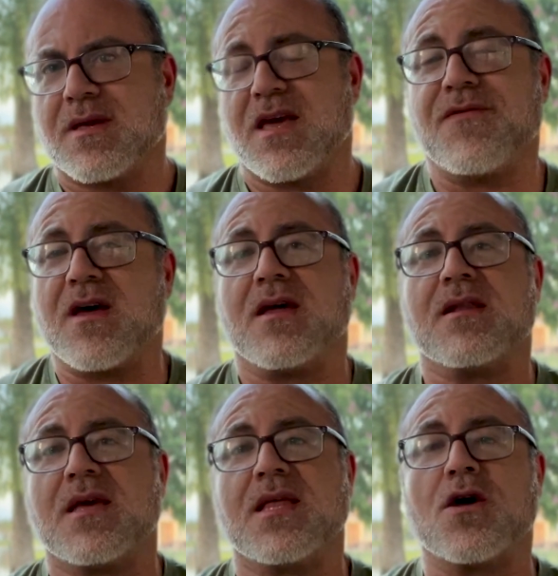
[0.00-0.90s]
even
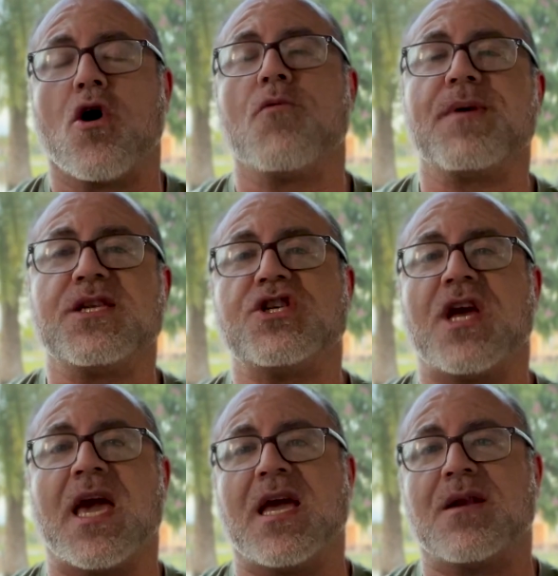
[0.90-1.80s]
in the open
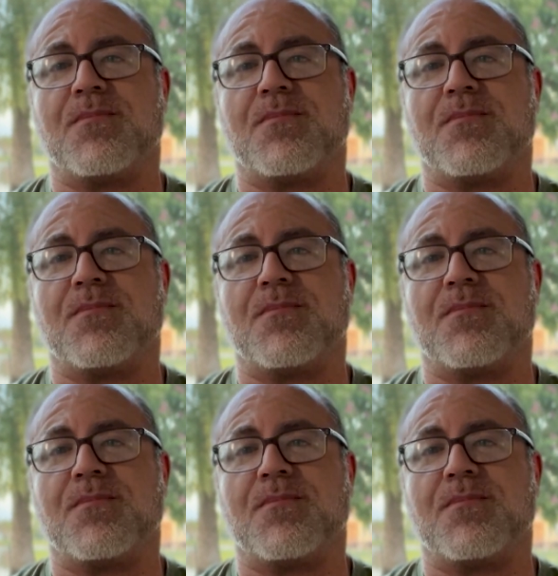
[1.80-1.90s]
chain